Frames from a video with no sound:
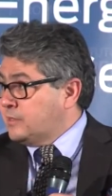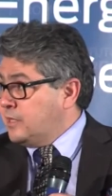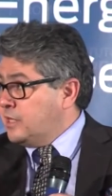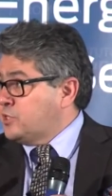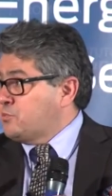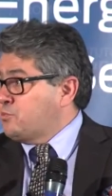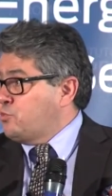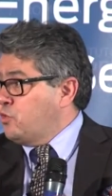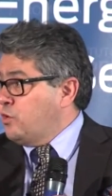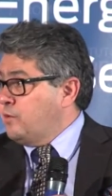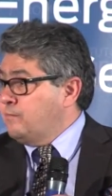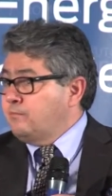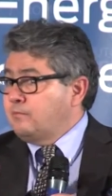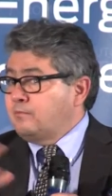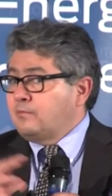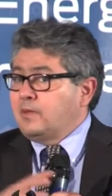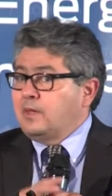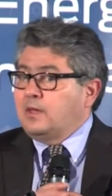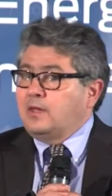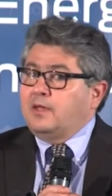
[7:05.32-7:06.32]
Gazprom.
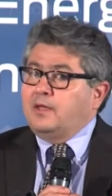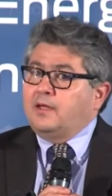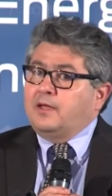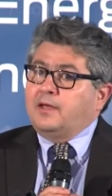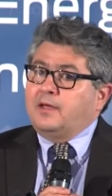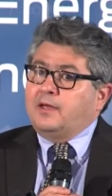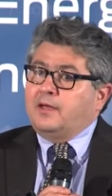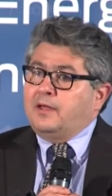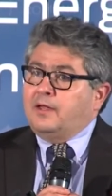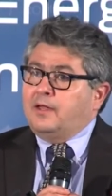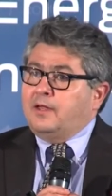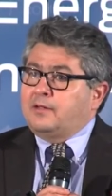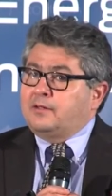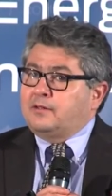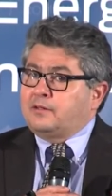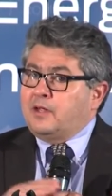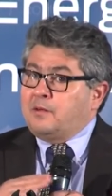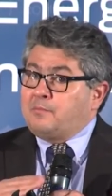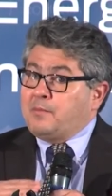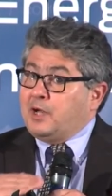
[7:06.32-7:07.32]

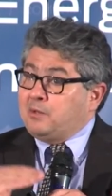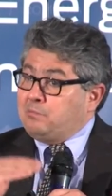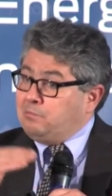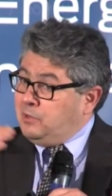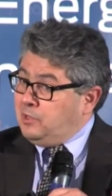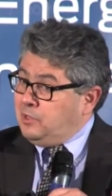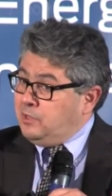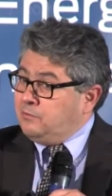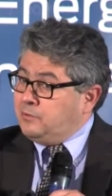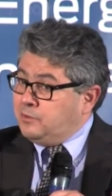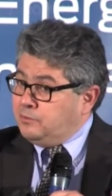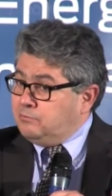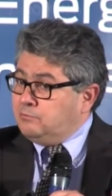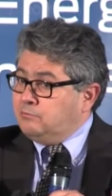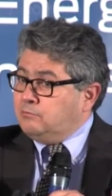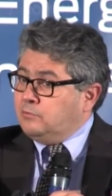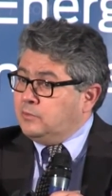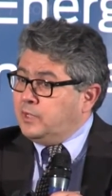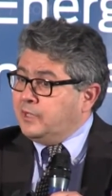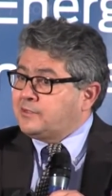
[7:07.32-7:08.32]
And they might be
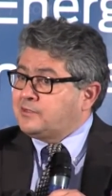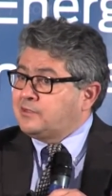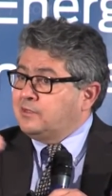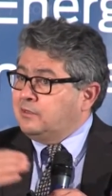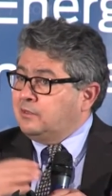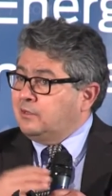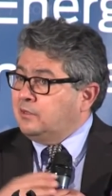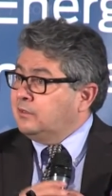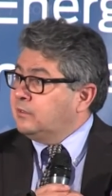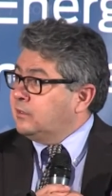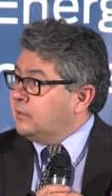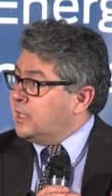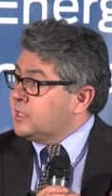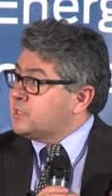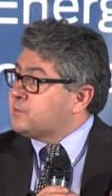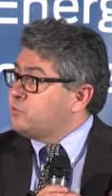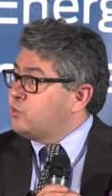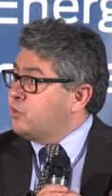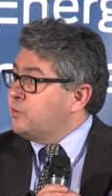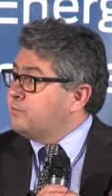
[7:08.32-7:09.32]
even exceeding the
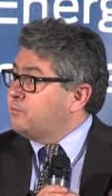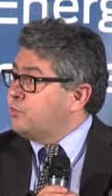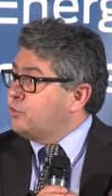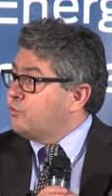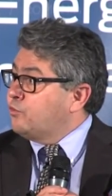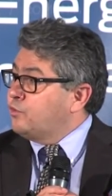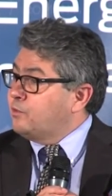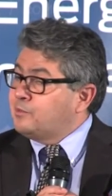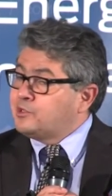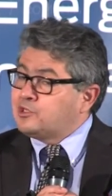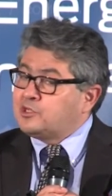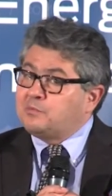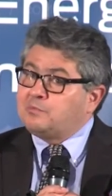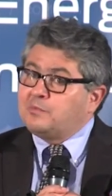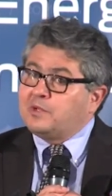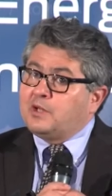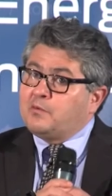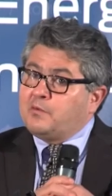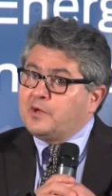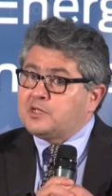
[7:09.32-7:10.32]
Gazprom performance in
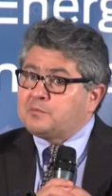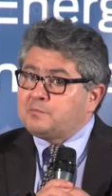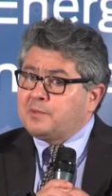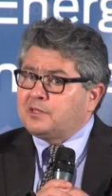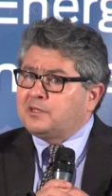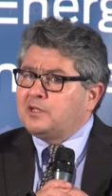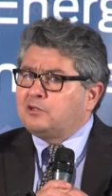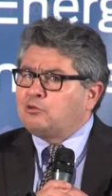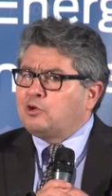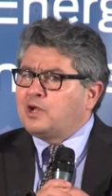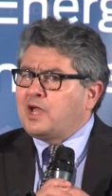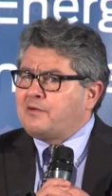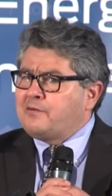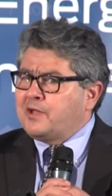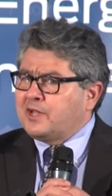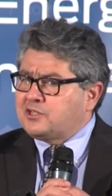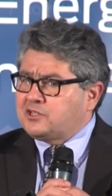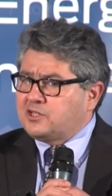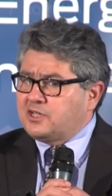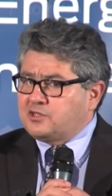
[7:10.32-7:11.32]
many ways, but they don't have
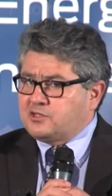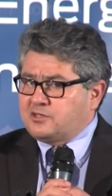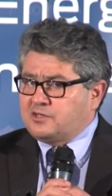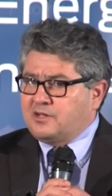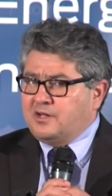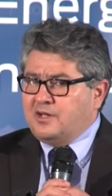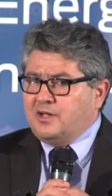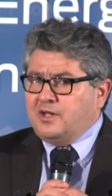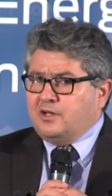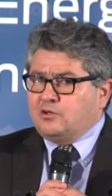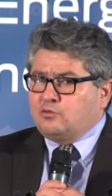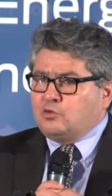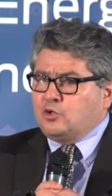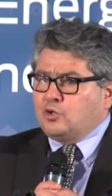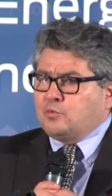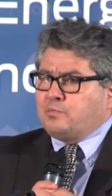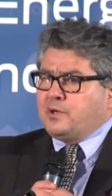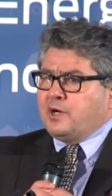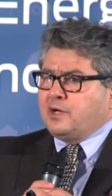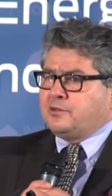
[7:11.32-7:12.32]
access,
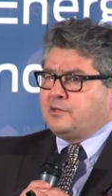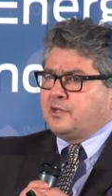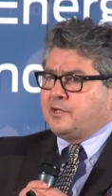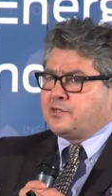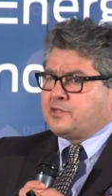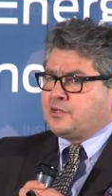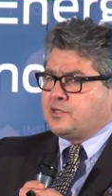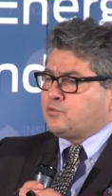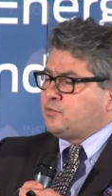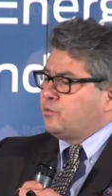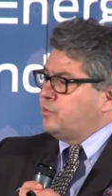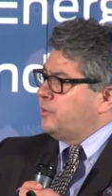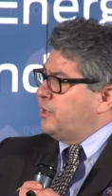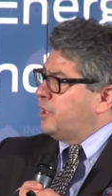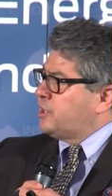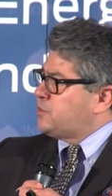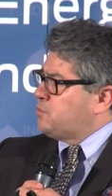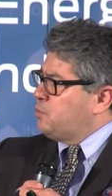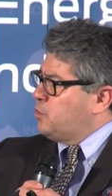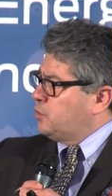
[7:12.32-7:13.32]
third-party access for
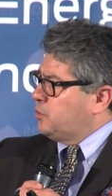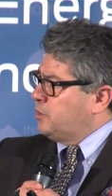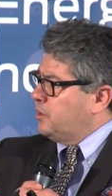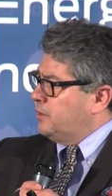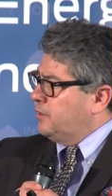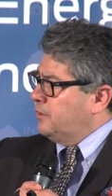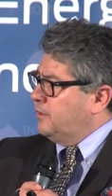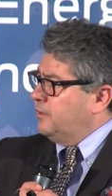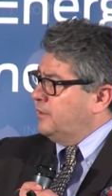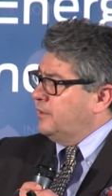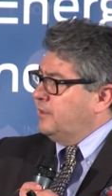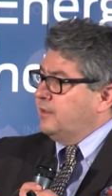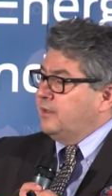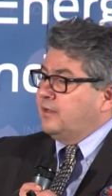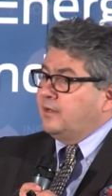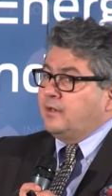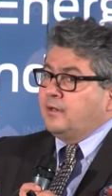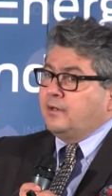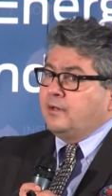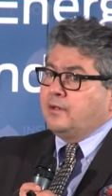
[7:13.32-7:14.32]
exporting
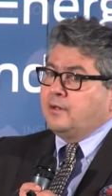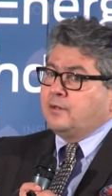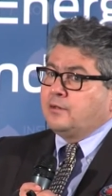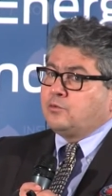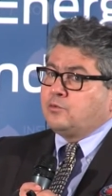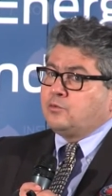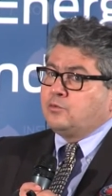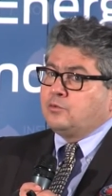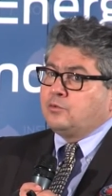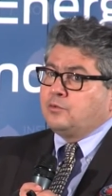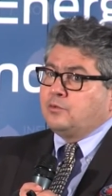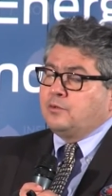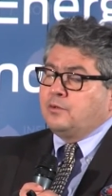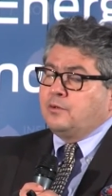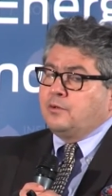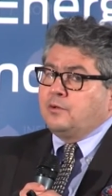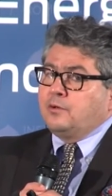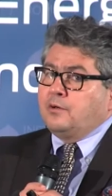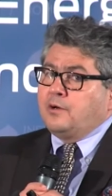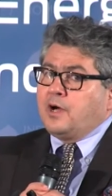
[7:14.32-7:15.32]

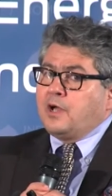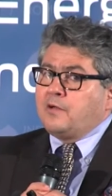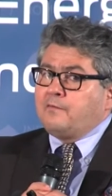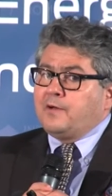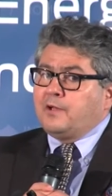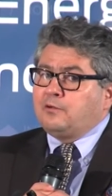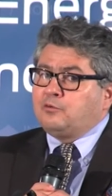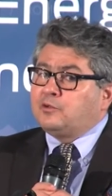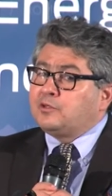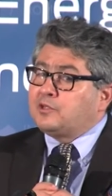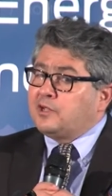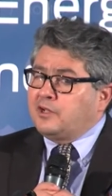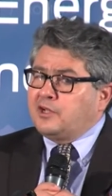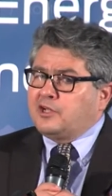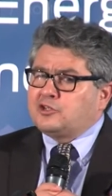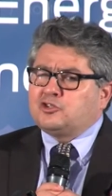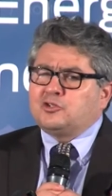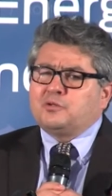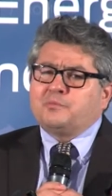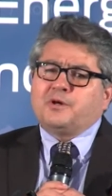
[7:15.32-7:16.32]
to high-value
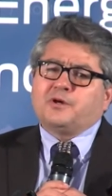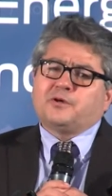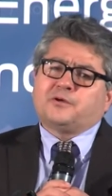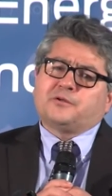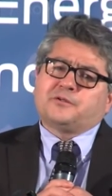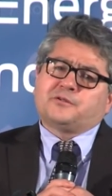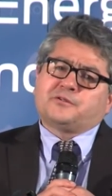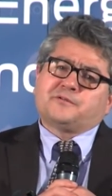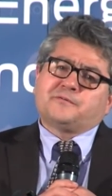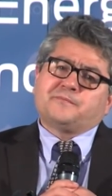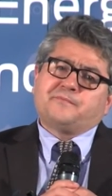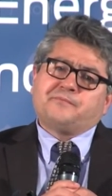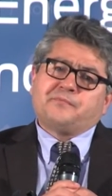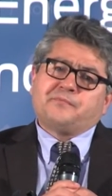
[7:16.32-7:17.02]
international markets.